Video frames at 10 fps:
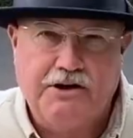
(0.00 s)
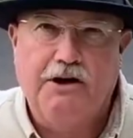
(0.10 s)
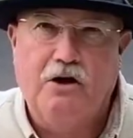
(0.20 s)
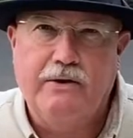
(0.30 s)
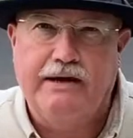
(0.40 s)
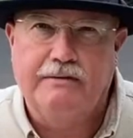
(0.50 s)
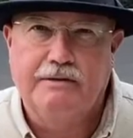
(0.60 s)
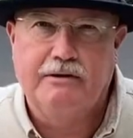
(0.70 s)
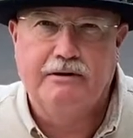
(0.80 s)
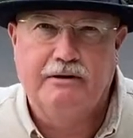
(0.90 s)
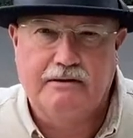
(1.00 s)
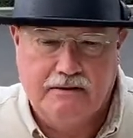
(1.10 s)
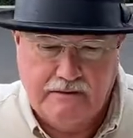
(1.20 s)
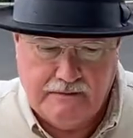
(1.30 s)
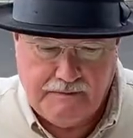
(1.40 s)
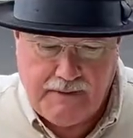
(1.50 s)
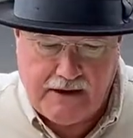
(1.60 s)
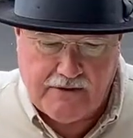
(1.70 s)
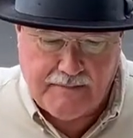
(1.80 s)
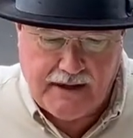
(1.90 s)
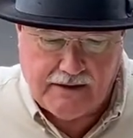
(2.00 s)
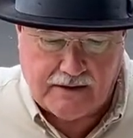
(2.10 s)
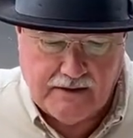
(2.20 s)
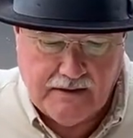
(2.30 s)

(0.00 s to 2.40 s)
know Him better and better.